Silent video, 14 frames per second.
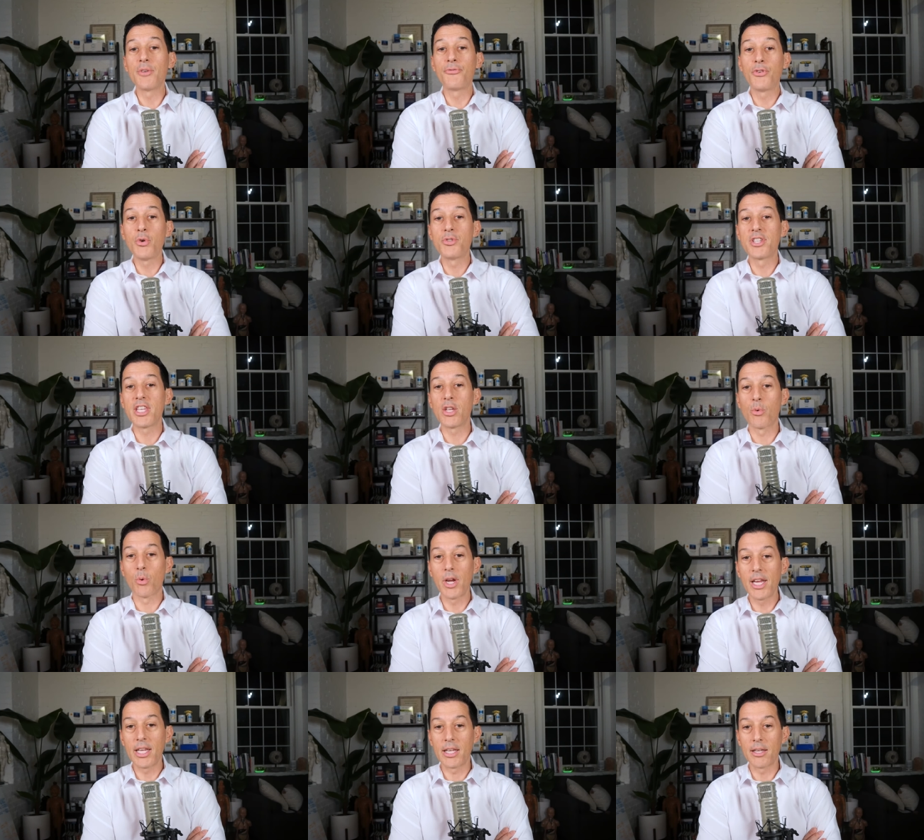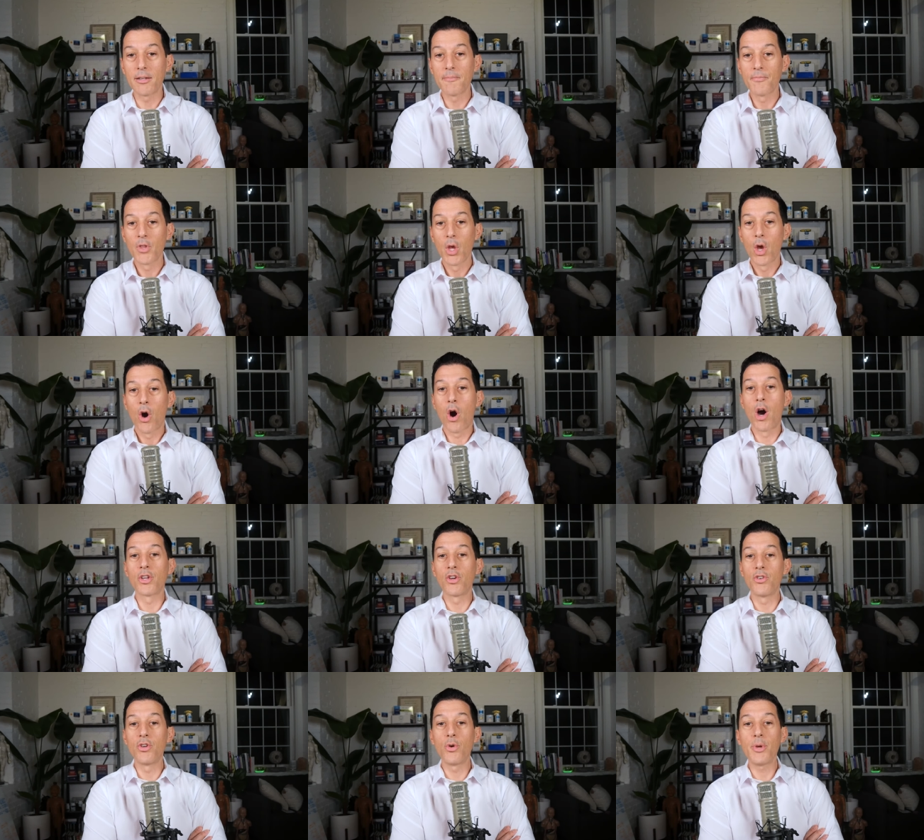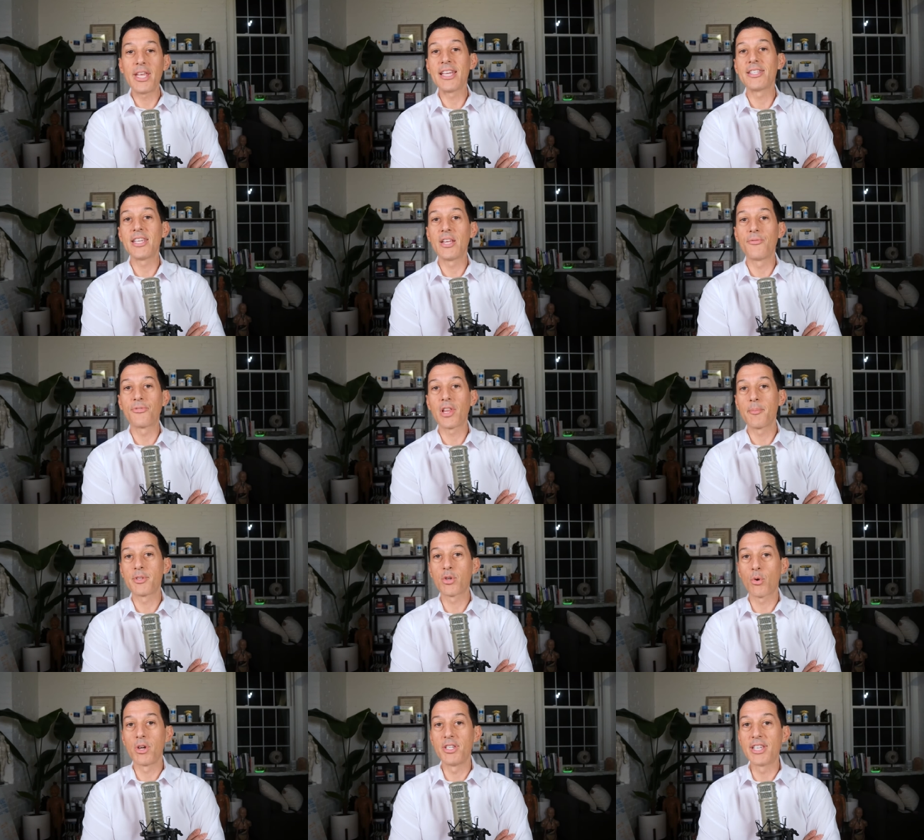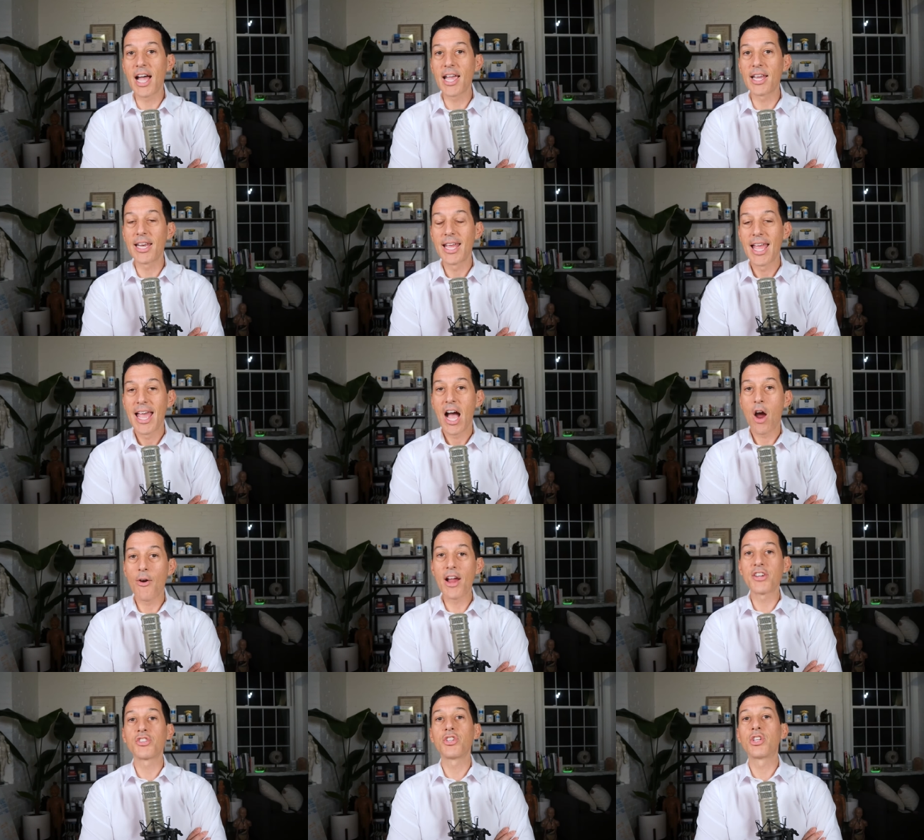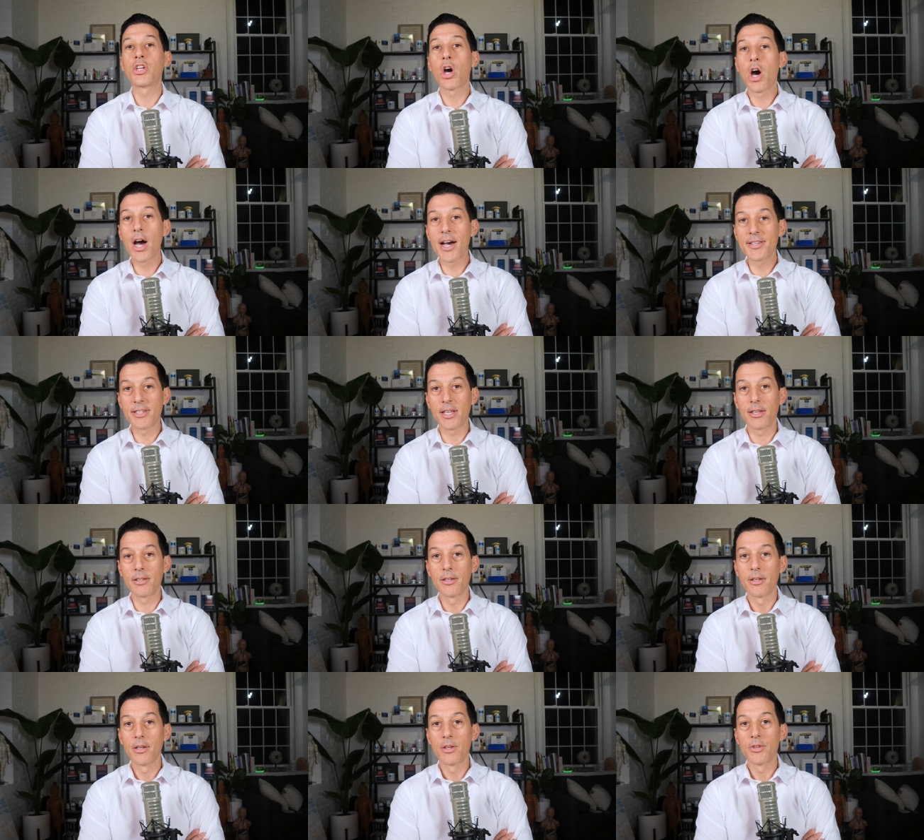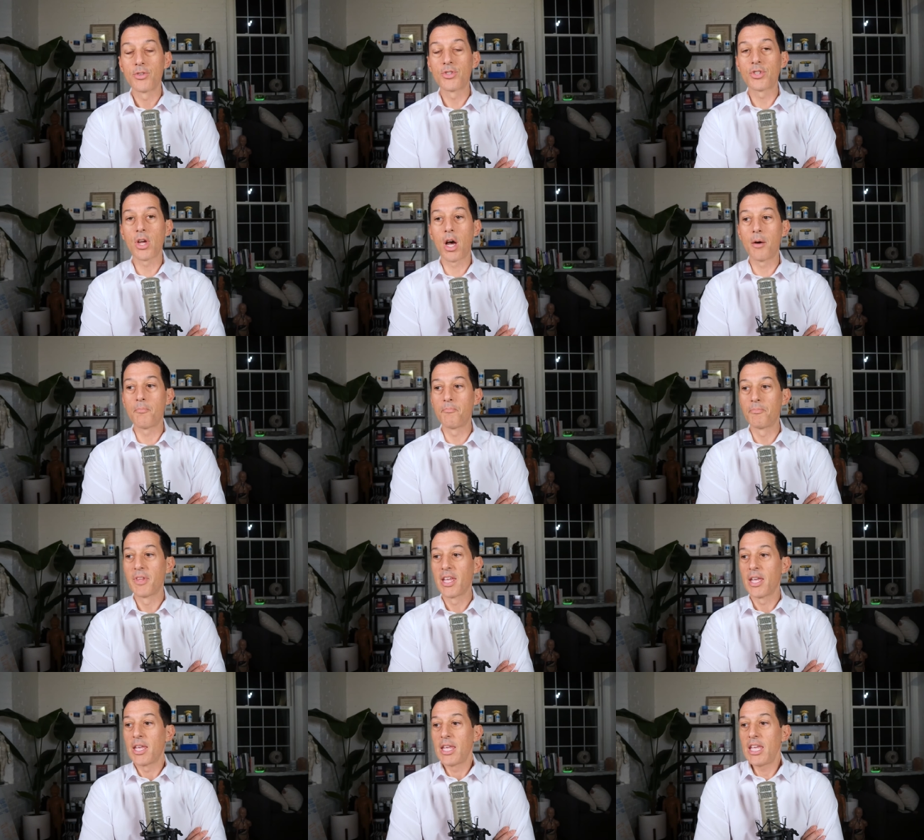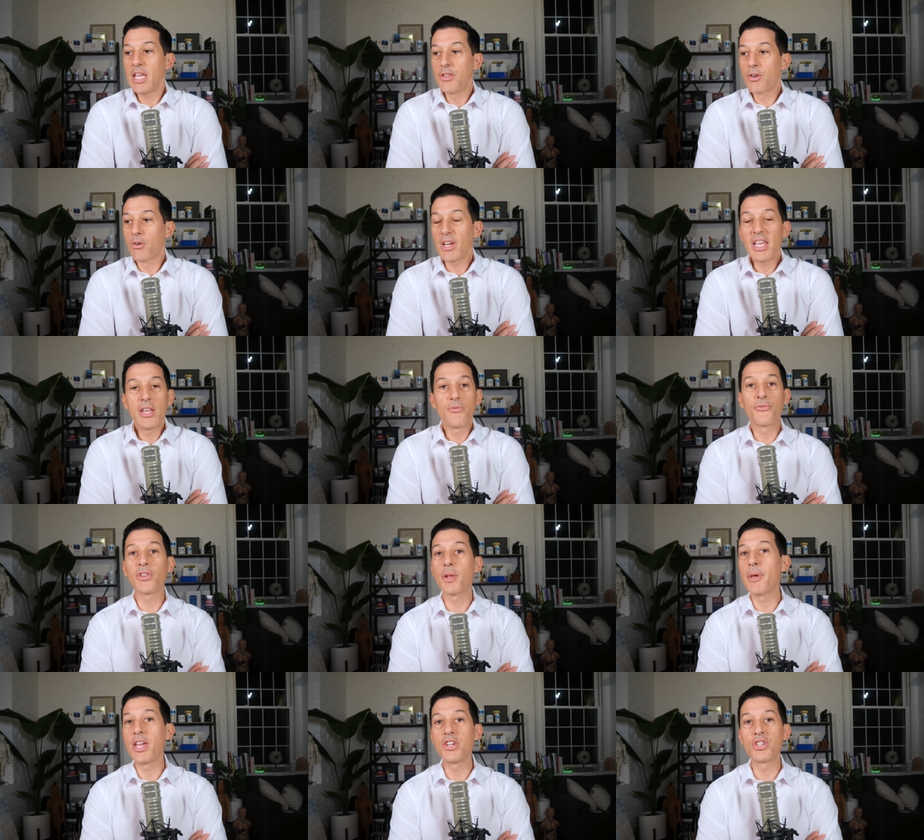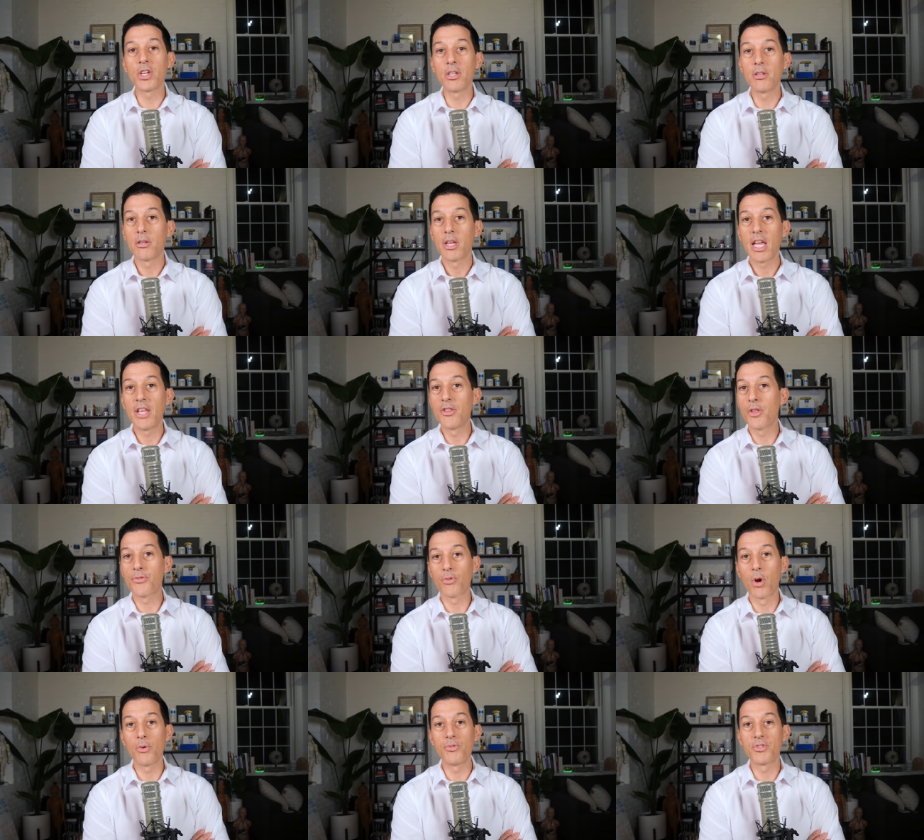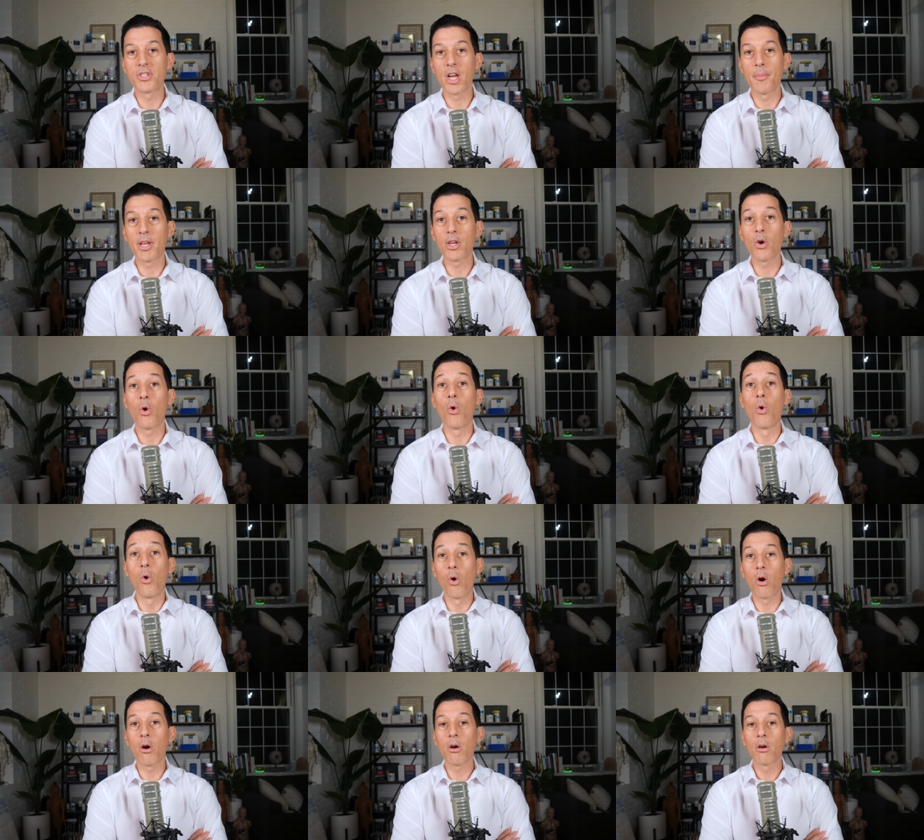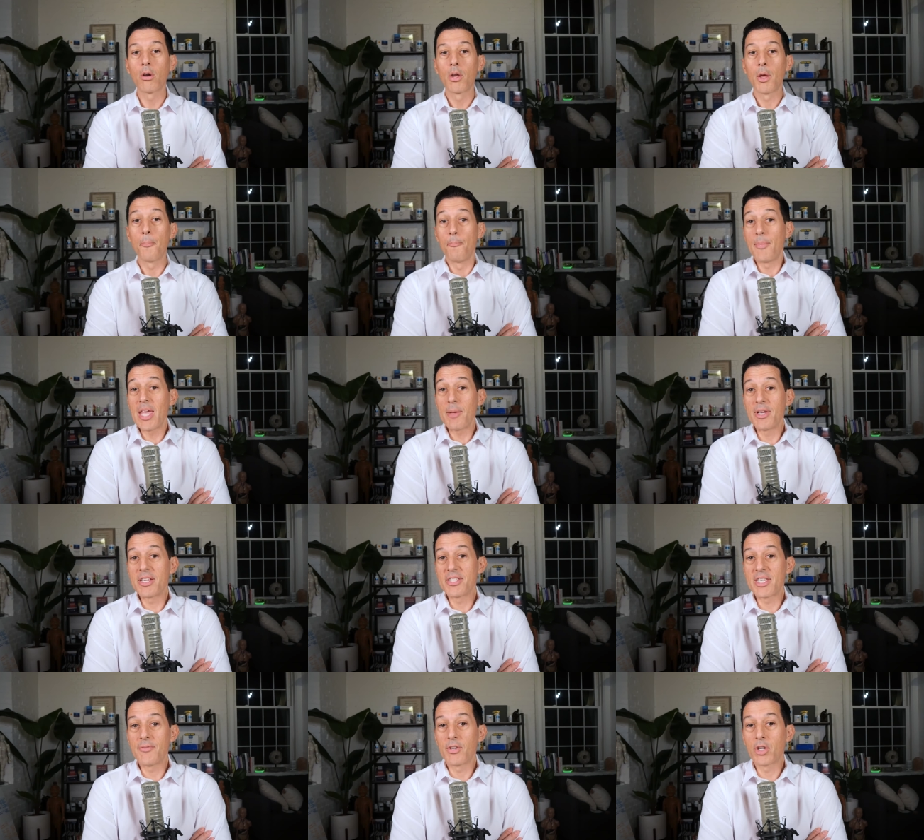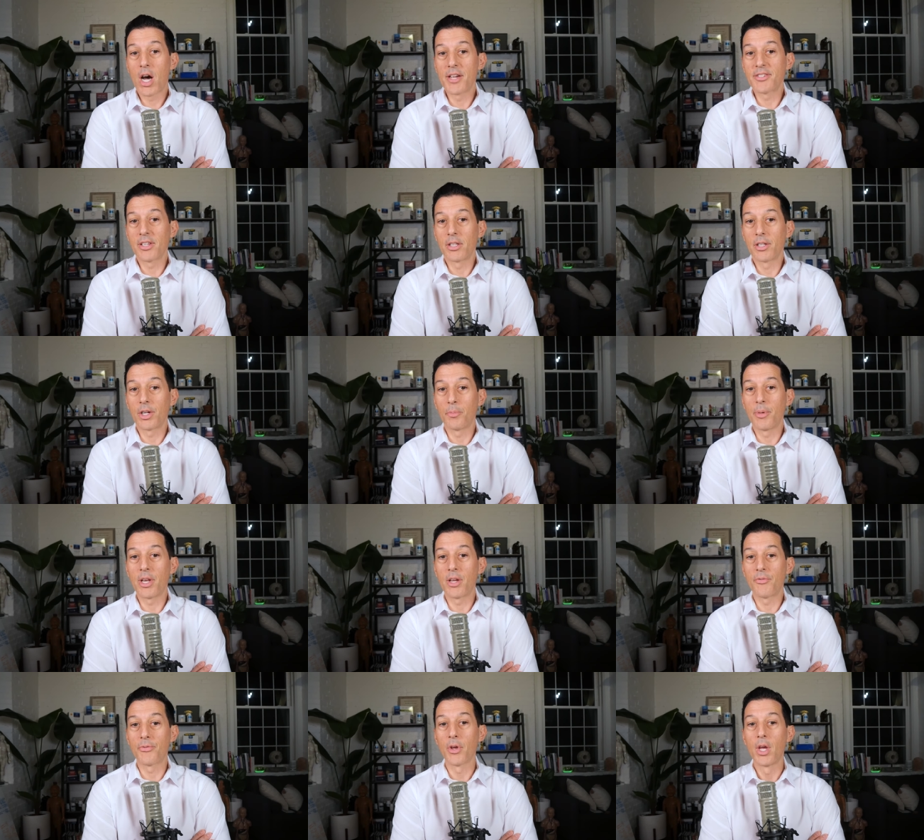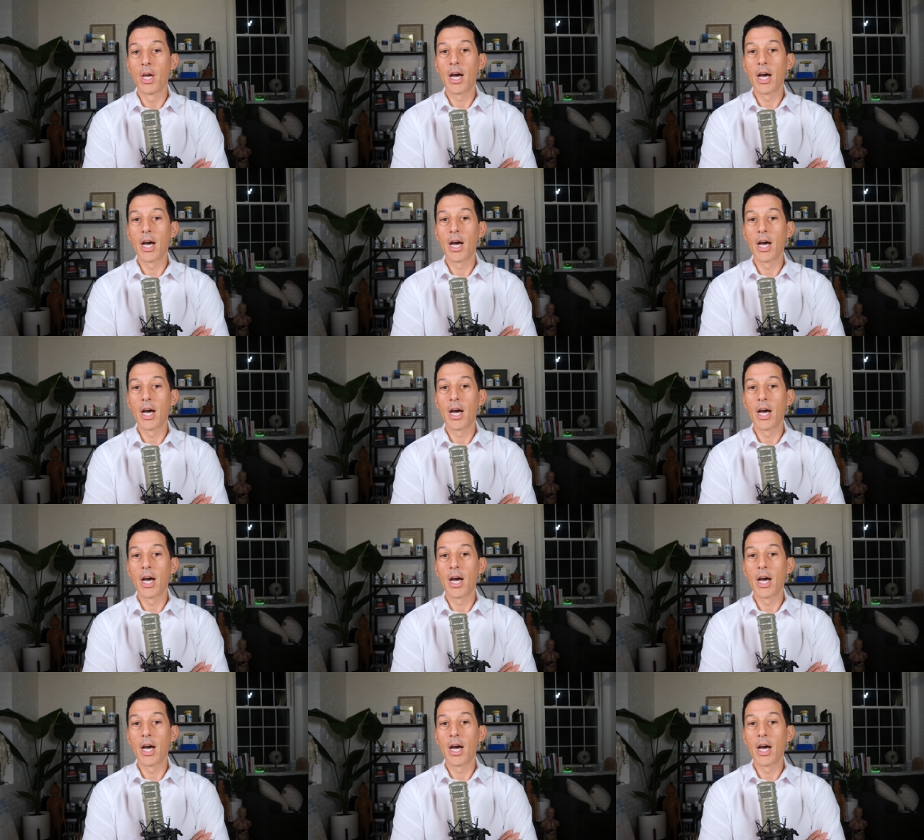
the foods that you were eating on your new anti-inflammatory diet are actually causing some either inflammation in the throat and stomach, or maybe it's even causing a little bit of